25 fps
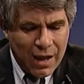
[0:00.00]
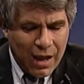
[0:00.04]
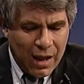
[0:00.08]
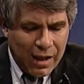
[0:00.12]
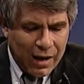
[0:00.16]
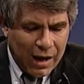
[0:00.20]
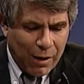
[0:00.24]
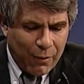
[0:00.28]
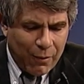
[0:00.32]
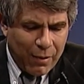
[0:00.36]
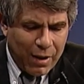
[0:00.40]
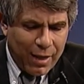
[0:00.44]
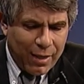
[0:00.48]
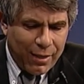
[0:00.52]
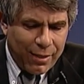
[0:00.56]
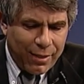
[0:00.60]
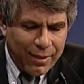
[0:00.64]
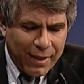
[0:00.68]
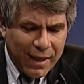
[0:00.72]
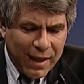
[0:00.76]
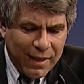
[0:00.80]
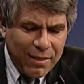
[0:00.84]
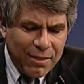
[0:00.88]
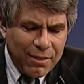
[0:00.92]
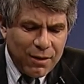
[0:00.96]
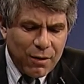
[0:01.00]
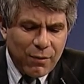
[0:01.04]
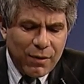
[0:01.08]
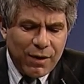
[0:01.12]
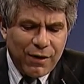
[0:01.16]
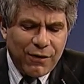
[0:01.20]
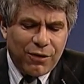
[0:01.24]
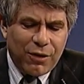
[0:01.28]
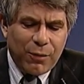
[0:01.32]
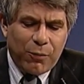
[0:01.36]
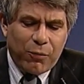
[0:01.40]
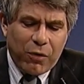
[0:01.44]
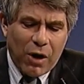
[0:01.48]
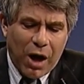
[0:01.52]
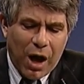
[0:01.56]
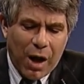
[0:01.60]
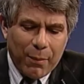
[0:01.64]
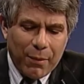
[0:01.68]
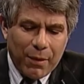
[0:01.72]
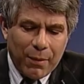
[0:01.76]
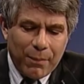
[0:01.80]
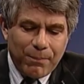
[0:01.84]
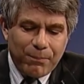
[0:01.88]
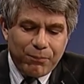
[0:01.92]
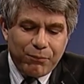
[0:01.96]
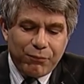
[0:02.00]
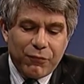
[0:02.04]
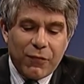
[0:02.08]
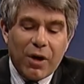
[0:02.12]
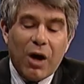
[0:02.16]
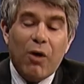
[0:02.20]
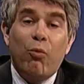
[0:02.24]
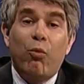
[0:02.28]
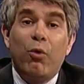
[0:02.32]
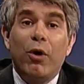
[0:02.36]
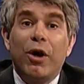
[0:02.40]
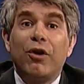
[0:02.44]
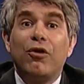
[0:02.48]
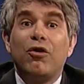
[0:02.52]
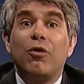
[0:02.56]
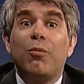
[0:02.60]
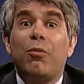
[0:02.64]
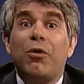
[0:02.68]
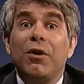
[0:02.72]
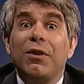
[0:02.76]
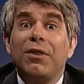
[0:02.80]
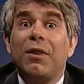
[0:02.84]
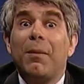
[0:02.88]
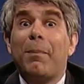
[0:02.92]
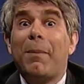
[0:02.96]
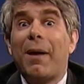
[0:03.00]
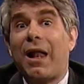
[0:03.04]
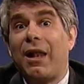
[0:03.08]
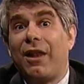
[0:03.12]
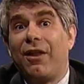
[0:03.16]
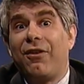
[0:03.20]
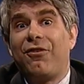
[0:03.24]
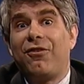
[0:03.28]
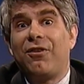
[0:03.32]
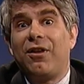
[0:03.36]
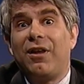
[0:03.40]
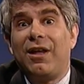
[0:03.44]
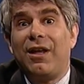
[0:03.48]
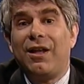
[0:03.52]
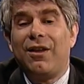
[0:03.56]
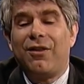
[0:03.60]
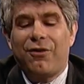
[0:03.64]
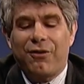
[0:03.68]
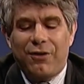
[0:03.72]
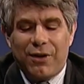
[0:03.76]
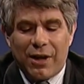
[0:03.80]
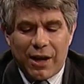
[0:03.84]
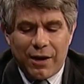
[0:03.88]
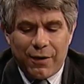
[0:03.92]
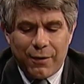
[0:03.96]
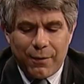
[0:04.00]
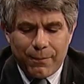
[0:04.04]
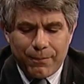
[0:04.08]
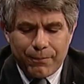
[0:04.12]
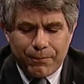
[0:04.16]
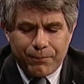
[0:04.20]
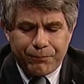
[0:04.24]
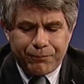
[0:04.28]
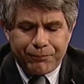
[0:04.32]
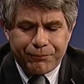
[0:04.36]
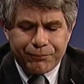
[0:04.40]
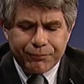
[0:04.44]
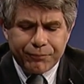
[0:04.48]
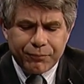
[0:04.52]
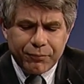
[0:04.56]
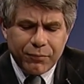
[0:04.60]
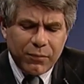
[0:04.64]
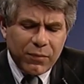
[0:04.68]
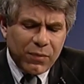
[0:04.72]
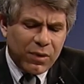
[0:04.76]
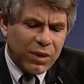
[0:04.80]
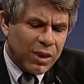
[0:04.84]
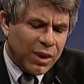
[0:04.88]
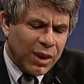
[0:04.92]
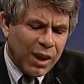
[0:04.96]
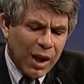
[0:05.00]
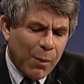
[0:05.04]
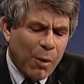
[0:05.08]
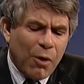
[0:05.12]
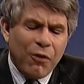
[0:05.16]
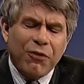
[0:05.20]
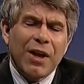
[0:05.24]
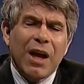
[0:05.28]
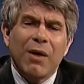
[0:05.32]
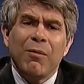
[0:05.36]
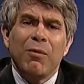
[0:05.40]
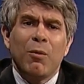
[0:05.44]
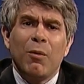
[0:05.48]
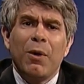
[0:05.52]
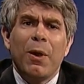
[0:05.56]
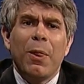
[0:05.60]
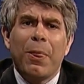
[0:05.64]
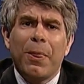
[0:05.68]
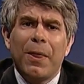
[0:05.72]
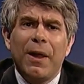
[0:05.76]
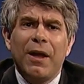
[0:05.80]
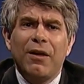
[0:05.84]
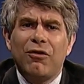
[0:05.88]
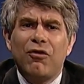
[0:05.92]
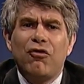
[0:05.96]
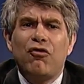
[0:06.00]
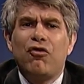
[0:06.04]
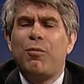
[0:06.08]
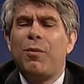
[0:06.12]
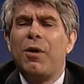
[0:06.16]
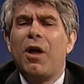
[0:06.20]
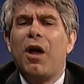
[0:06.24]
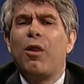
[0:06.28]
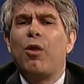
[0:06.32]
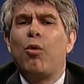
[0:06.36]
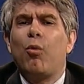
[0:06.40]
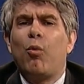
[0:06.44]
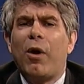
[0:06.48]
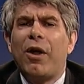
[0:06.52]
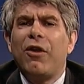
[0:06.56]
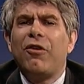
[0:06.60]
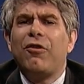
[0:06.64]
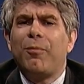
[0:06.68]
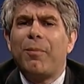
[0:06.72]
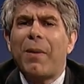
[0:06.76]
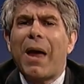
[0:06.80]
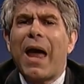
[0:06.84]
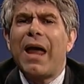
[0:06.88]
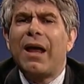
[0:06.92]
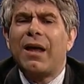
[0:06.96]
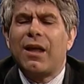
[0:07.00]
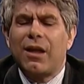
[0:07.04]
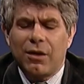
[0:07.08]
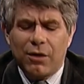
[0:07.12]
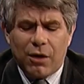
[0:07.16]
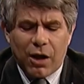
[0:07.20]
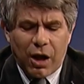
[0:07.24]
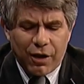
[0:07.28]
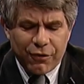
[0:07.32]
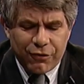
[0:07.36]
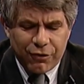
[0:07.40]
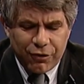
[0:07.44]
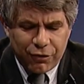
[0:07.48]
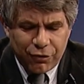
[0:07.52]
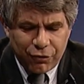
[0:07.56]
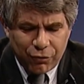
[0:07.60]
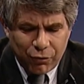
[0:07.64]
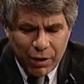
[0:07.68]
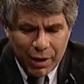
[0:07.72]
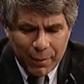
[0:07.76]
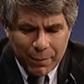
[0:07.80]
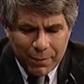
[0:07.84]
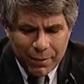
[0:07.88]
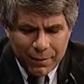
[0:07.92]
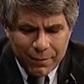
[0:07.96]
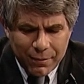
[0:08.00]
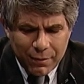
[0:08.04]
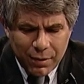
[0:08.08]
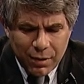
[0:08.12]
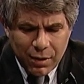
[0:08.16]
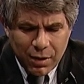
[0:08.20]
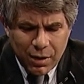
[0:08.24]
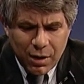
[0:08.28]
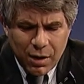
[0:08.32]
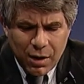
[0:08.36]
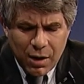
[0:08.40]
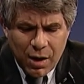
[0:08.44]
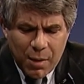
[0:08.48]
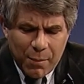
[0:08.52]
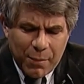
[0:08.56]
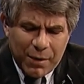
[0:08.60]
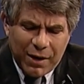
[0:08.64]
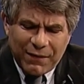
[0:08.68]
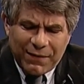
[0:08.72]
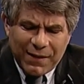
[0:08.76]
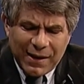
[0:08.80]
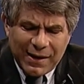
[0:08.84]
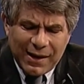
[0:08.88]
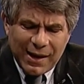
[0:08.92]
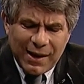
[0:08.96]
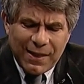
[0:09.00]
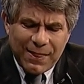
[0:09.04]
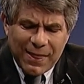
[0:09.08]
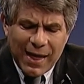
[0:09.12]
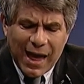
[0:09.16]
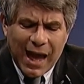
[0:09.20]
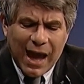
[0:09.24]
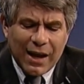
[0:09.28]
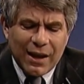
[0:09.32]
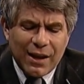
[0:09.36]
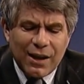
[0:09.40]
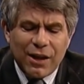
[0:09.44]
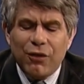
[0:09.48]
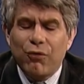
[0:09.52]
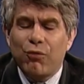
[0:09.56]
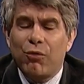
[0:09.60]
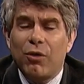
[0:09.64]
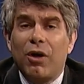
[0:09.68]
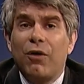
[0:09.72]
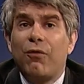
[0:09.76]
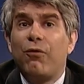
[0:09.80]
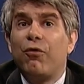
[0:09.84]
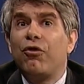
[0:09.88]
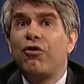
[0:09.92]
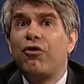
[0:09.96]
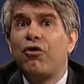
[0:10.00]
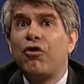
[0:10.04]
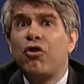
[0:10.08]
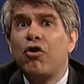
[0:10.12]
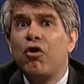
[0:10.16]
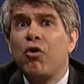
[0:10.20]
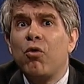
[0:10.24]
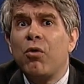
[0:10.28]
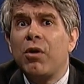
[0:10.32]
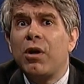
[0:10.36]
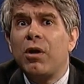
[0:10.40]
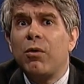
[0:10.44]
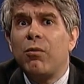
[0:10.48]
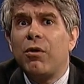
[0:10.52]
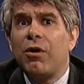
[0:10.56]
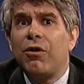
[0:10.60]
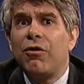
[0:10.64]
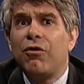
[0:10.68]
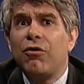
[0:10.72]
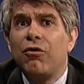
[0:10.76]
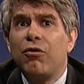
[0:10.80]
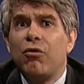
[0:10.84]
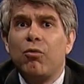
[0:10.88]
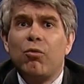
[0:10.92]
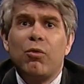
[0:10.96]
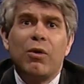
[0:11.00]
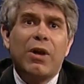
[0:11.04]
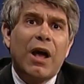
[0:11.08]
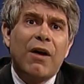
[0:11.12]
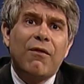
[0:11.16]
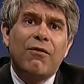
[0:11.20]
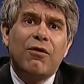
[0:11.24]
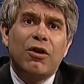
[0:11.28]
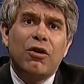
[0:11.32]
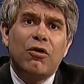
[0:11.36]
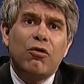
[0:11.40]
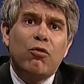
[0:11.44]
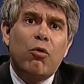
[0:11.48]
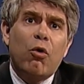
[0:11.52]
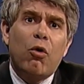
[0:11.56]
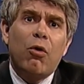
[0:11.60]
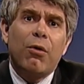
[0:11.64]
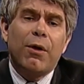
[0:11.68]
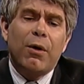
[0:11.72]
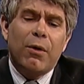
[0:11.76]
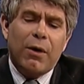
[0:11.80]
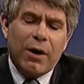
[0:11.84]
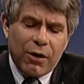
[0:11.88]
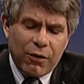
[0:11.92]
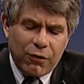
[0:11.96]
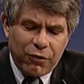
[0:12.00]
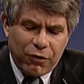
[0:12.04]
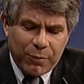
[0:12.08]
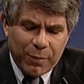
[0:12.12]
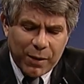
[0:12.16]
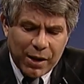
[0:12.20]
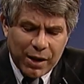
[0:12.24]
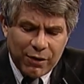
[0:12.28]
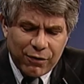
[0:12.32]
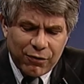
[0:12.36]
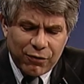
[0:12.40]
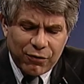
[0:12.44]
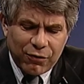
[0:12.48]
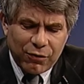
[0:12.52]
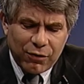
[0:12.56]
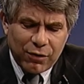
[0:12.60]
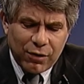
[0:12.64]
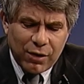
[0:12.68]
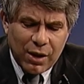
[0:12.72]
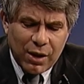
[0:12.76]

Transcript: Now, then there is the problem of where to put the Palestinian state. Almost everyone thinks it should be on the West Bank and Gaza Strip. But if they did that, Israel, for security reasons, would have to control their airspace,